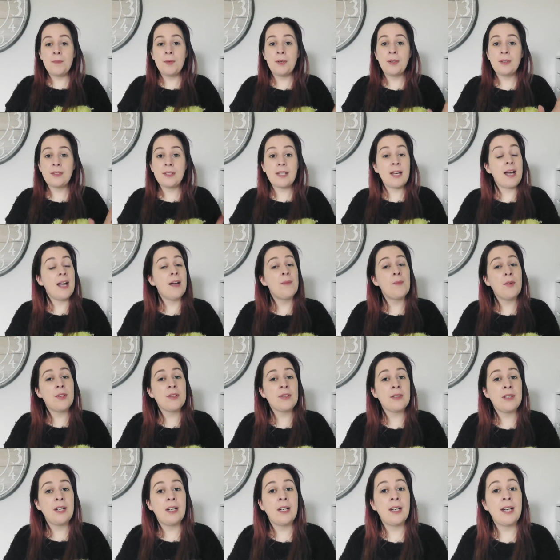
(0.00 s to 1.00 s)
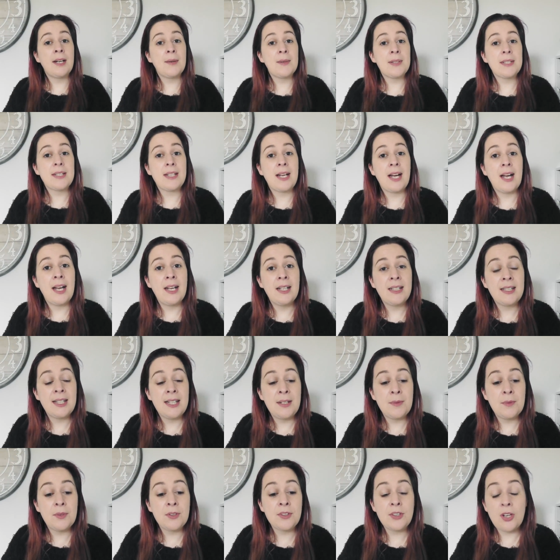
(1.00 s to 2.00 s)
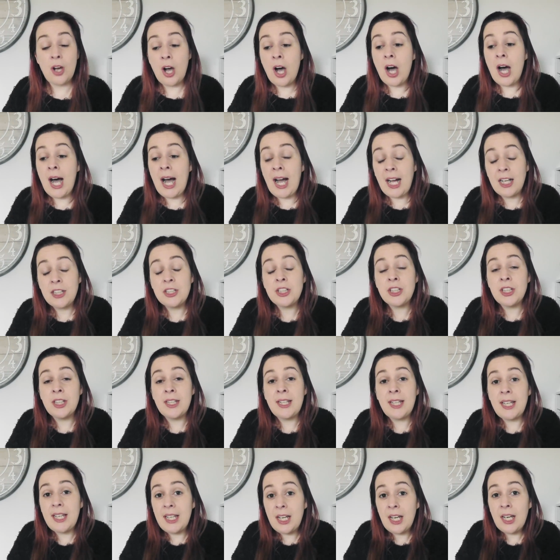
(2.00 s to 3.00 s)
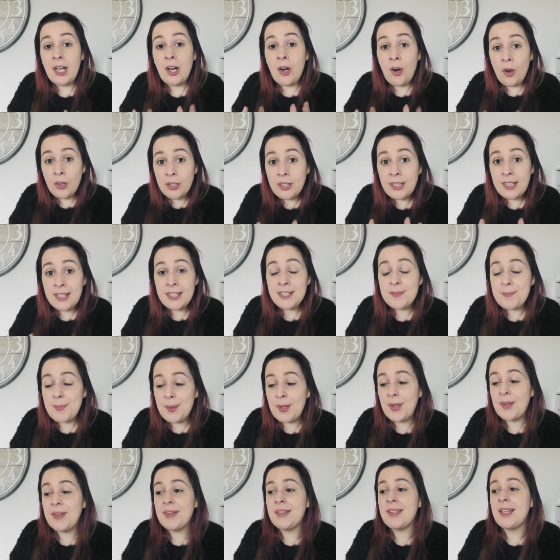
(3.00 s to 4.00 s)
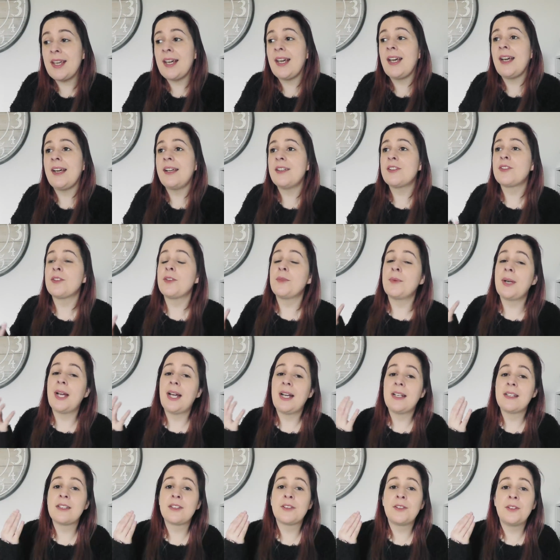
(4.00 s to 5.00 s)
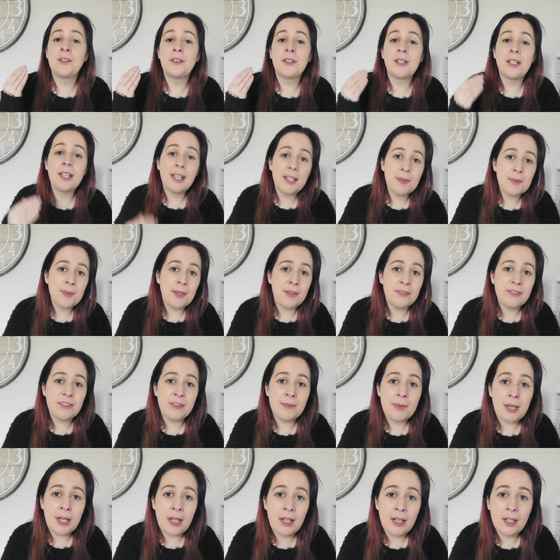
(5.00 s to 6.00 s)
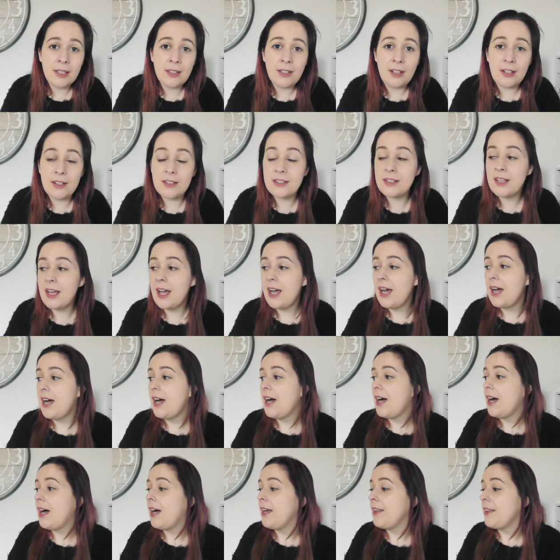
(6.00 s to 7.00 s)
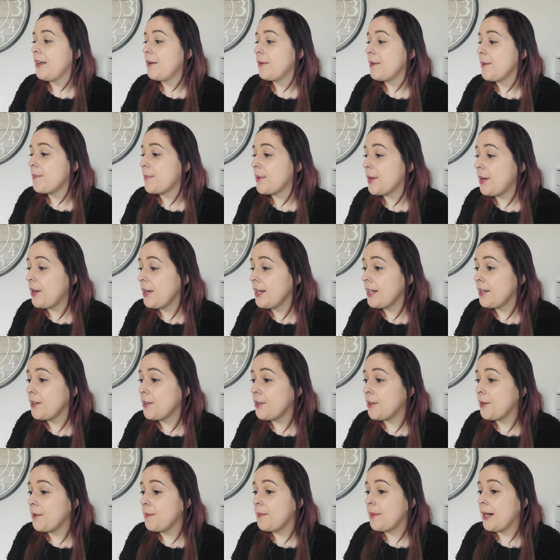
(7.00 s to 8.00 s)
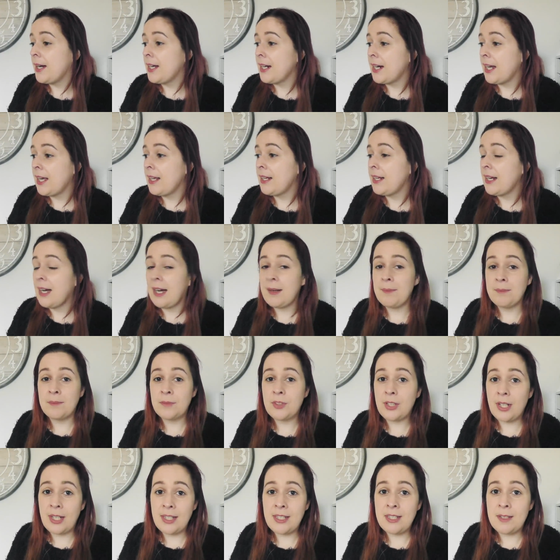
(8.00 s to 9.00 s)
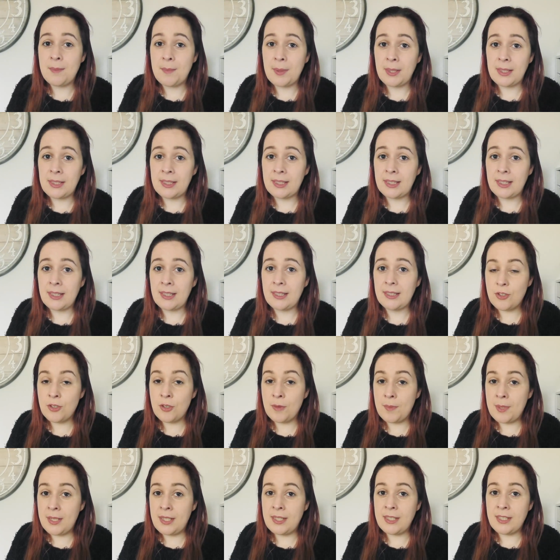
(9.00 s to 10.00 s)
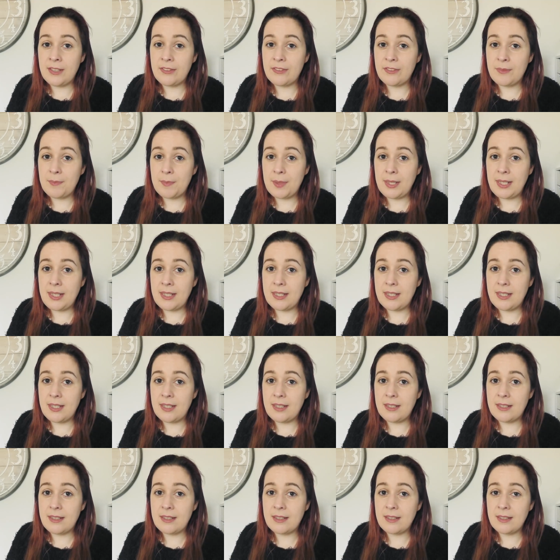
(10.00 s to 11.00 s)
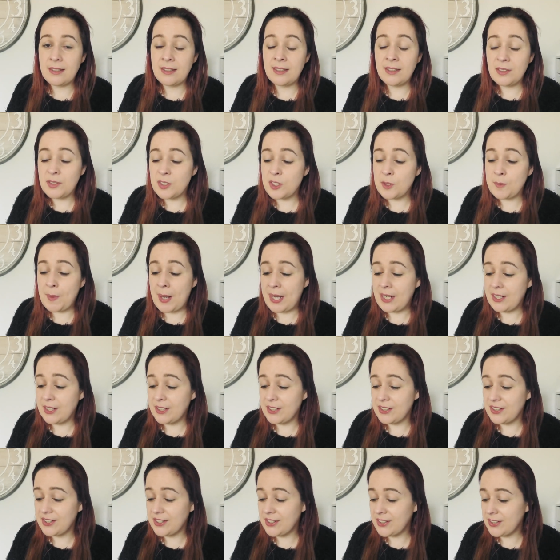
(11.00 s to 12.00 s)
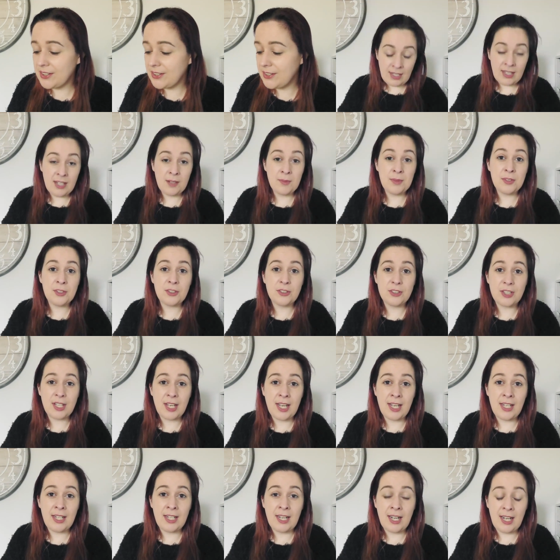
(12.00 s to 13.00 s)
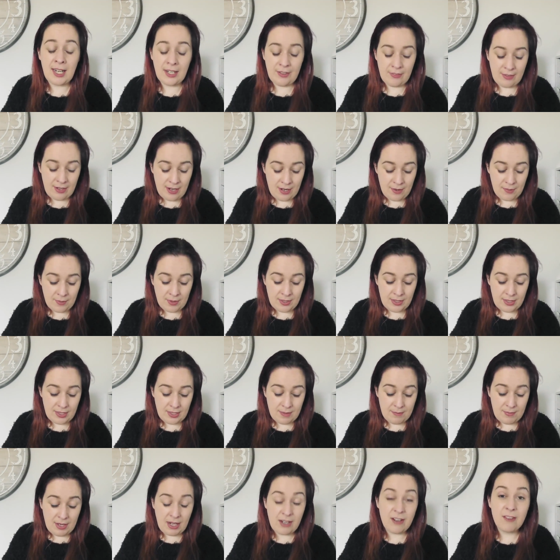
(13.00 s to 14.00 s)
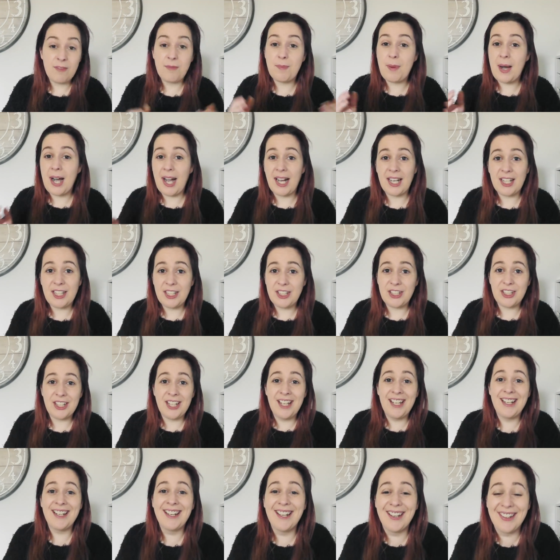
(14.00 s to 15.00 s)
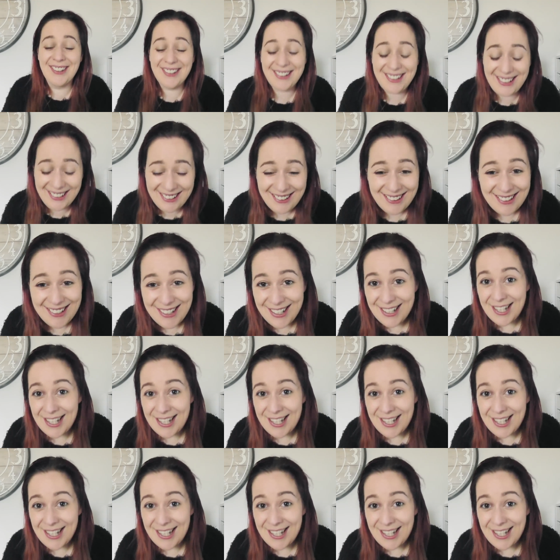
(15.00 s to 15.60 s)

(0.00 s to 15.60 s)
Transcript: But time wasn't on our side. It was actually on his birthday, so we had to go and collect one from Argos, and then we brought it home, and then I'm trying to build it. So many different pieces, little spanners, and I was just getting irate with the amount of packaging on it.